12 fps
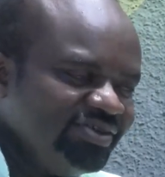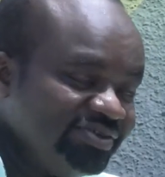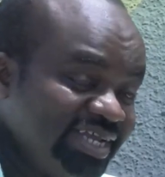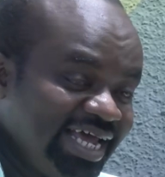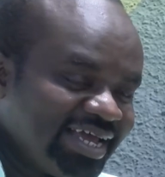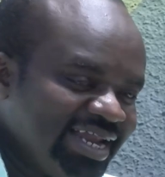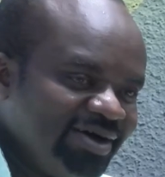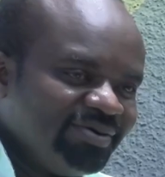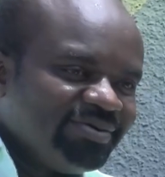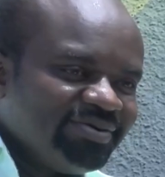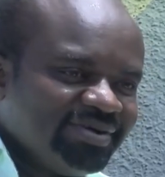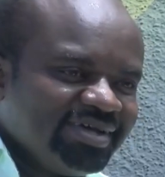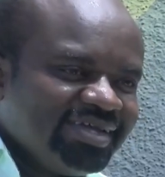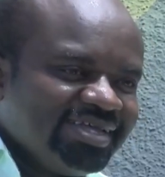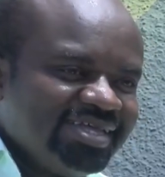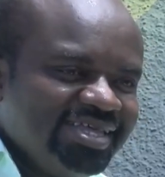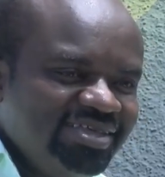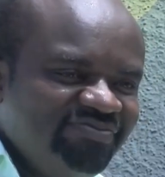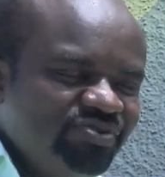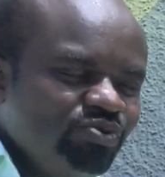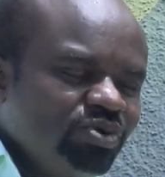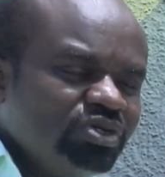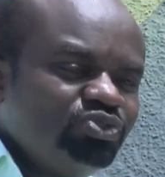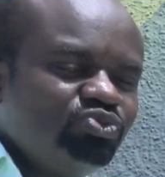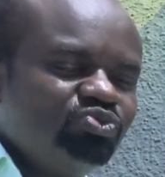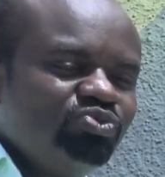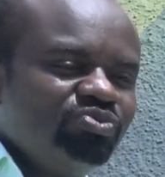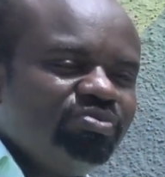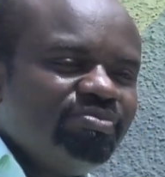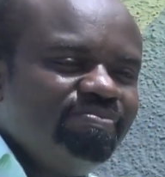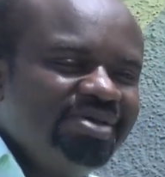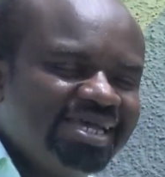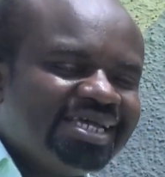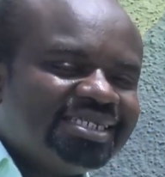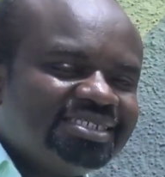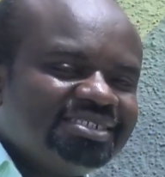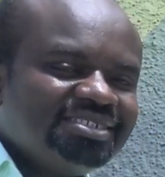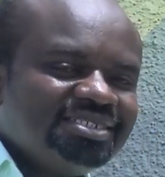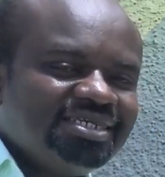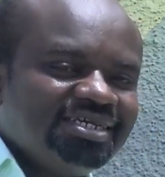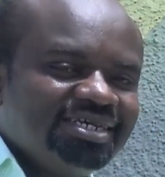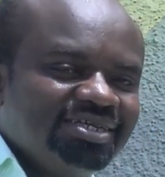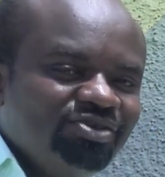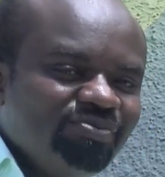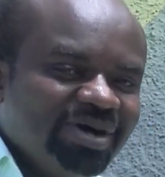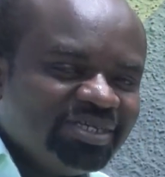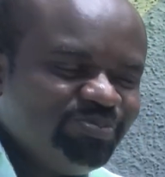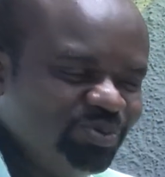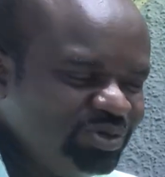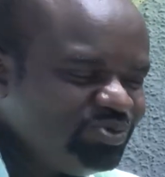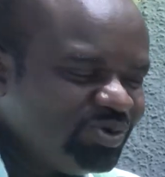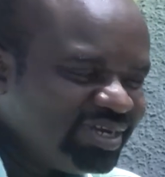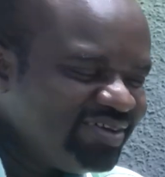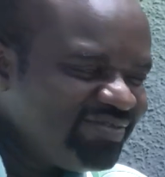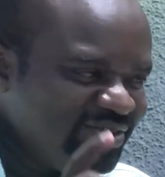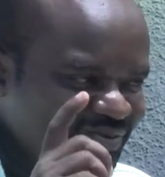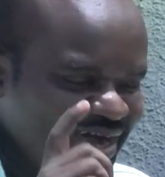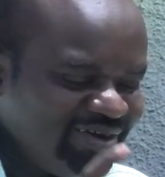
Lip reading: You see, like now, if you want to make it, you must put whatever you